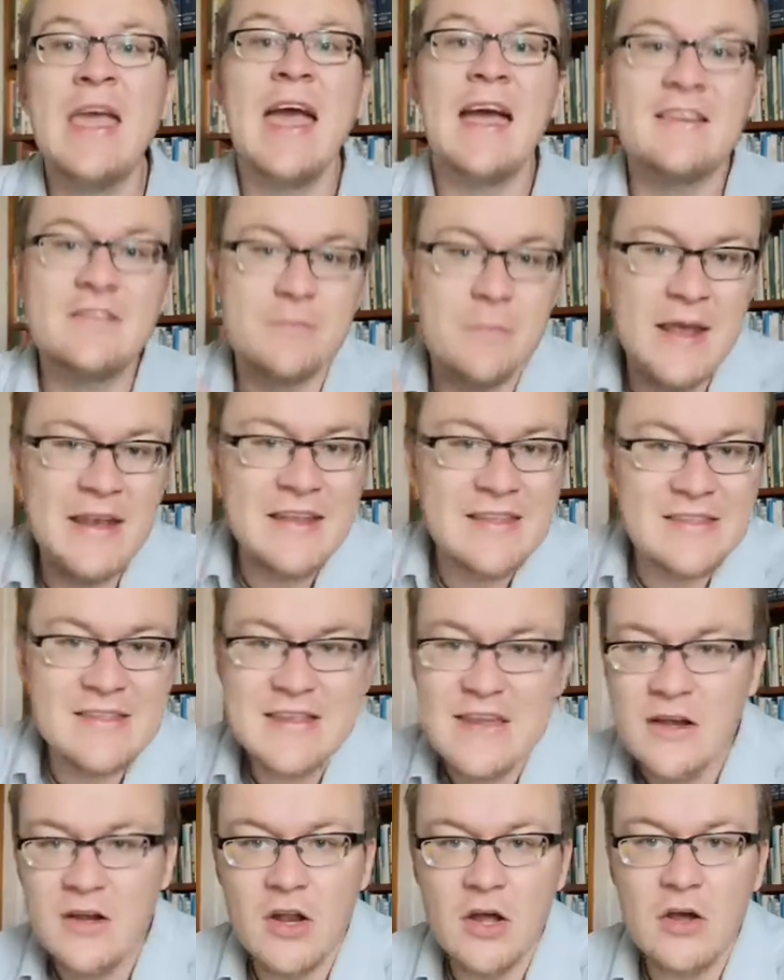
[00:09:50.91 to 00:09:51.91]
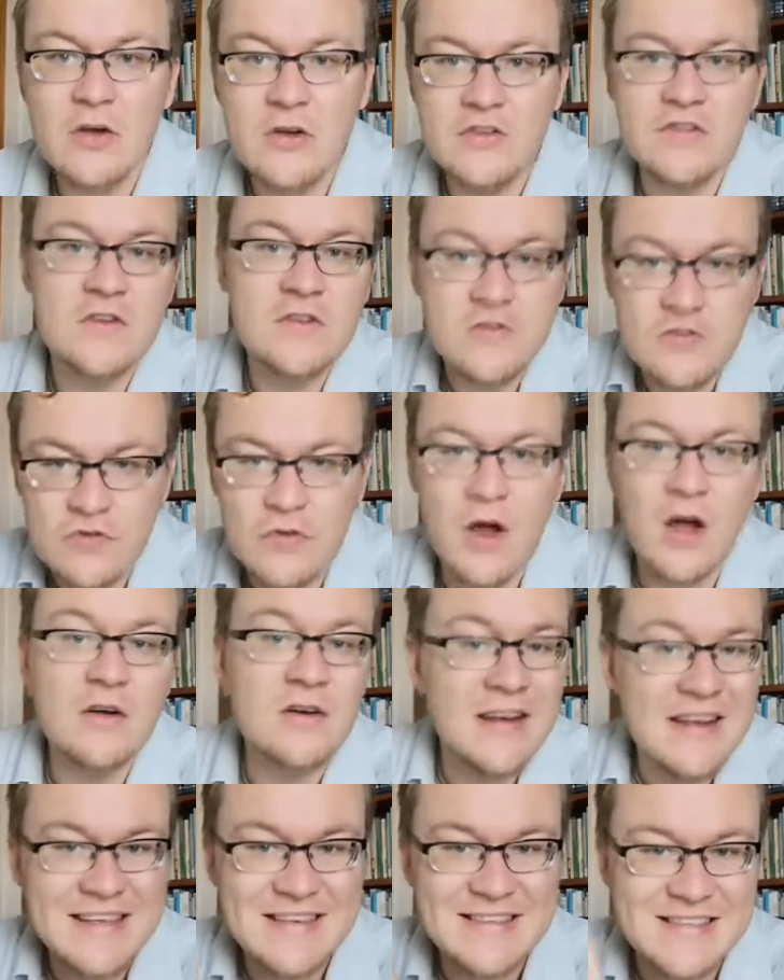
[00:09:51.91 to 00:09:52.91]
as many theologians
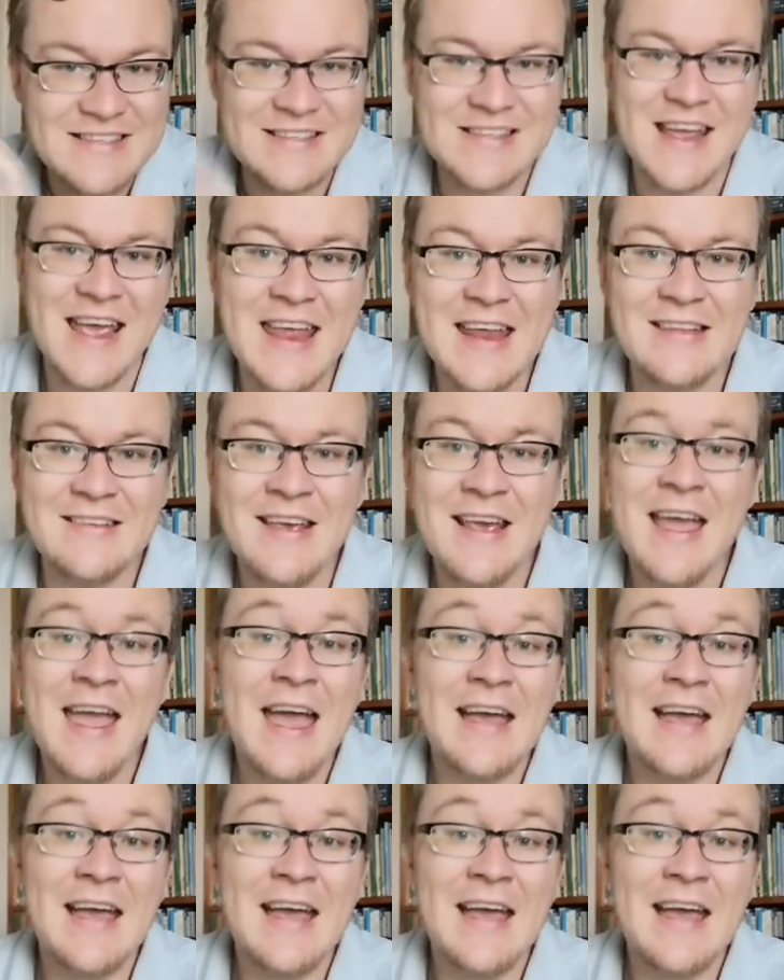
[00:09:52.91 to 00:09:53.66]
wrongly state